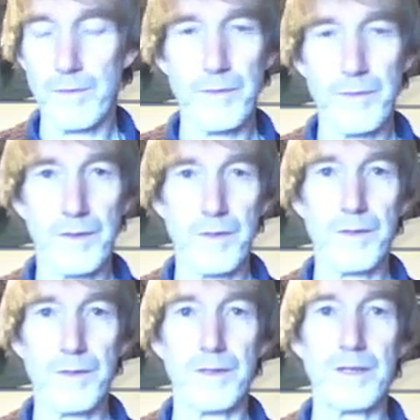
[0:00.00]
So this is
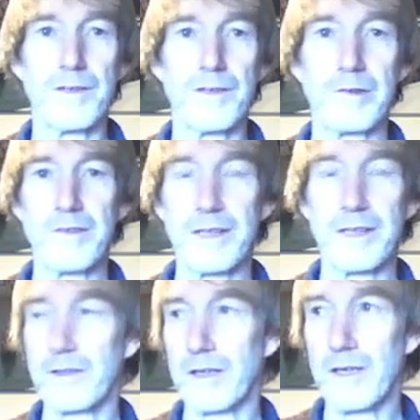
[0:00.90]
the nitty-gritty
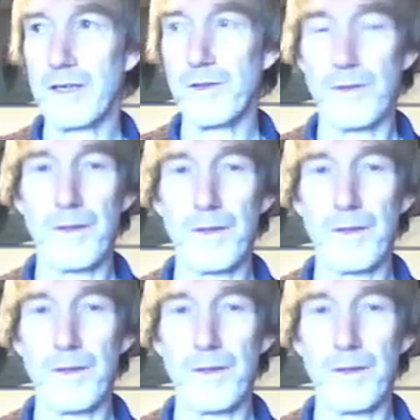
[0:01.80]
calculations,